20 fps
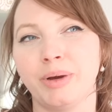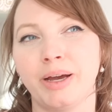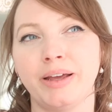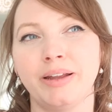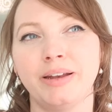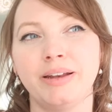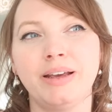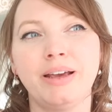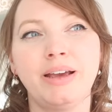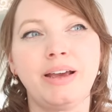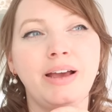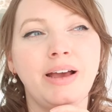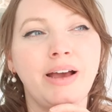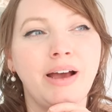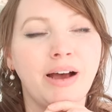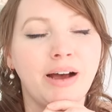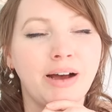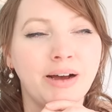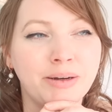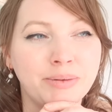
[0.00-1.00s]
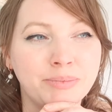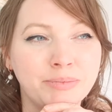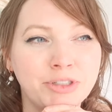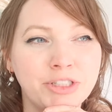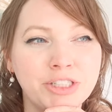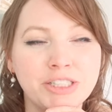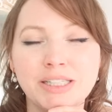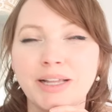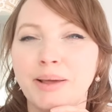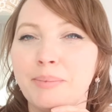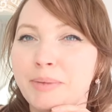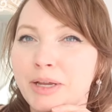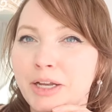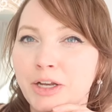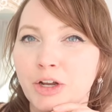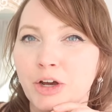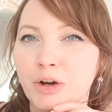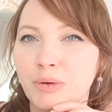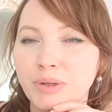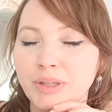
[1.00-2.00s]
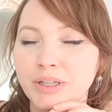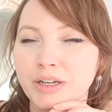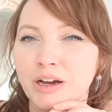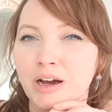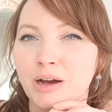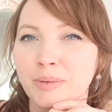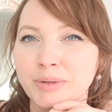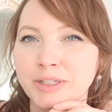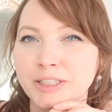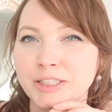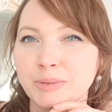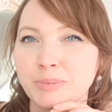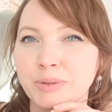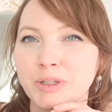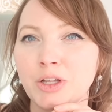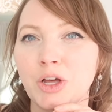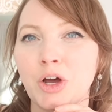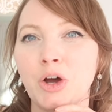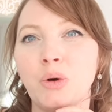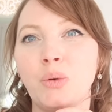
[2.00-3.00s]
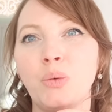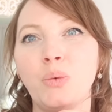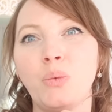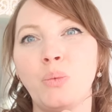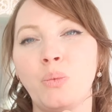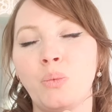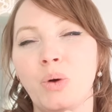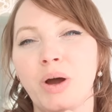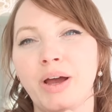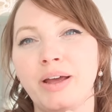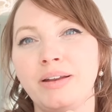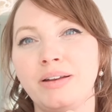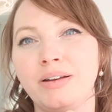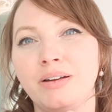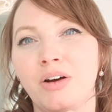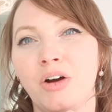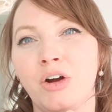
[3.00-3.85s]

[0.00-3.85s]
But um, just let me know in the comments below what